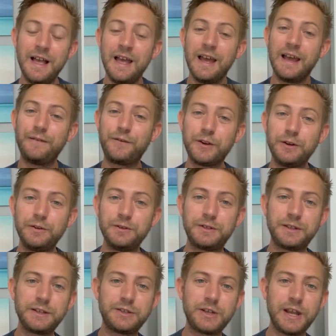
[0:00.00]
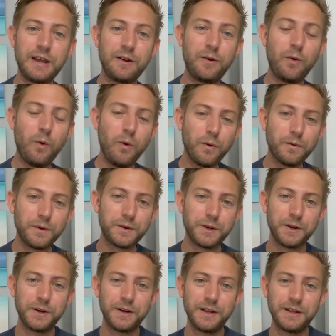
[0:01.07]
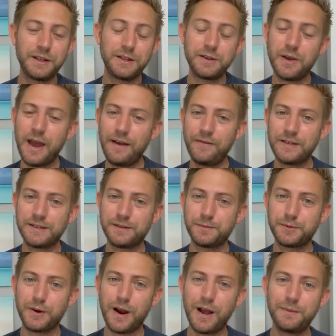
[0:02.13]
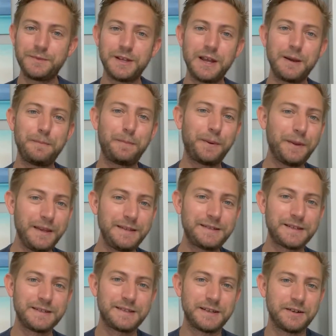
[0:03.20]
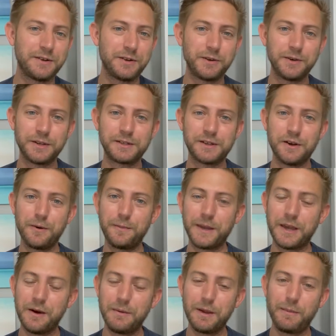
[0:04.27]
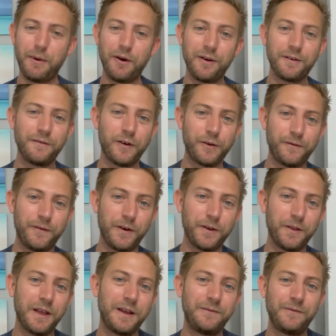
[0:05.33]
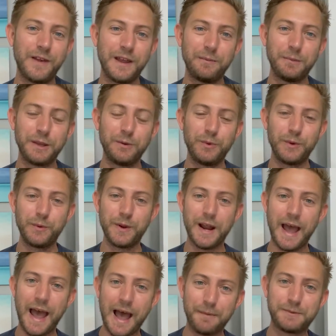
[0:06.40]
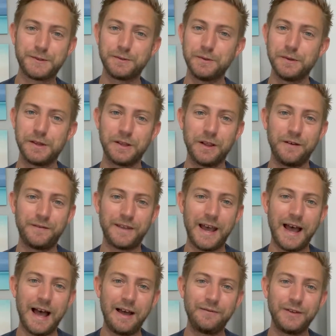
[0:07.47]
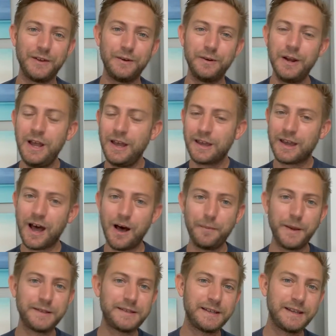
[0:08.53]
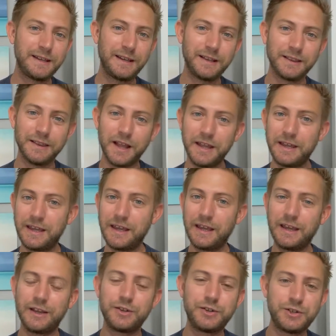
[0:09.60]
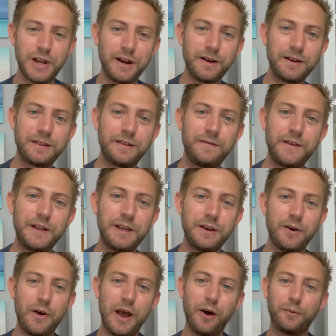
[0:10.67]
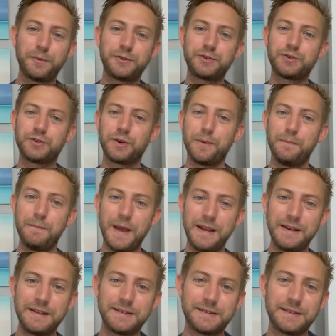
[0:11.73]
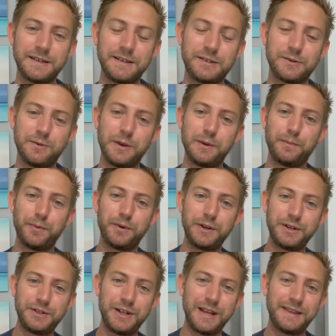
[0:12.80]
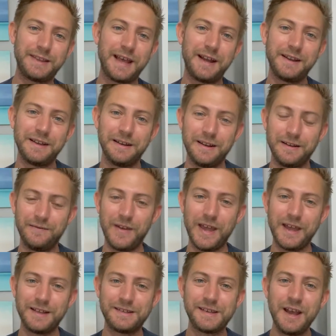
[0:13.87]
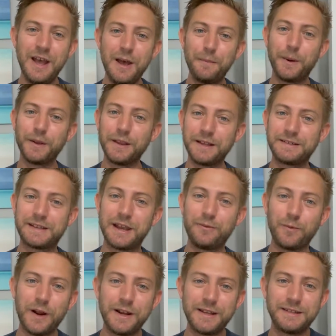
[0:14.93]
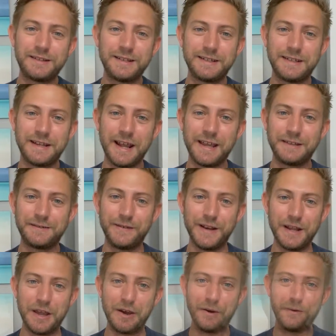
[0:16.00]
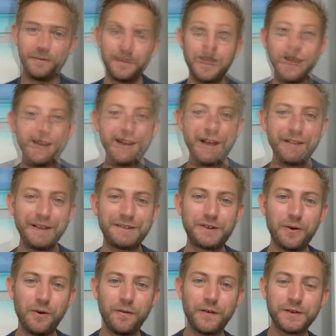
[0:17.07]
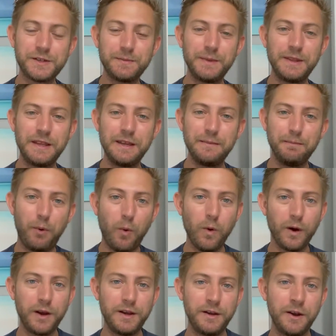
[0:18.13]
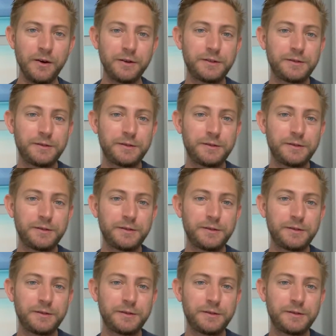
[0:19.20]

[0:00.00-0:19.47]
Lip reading: If you're new to the channel or returning and you haven't subscribed yet, please consider doing so, becoming part of our Funnelhead family. We would absolutely love to have you. Commenting, liking, sharing the video helps tremendously, so we appreciate that in advance. But let's get right into today's video. Now let's go over some of the important notes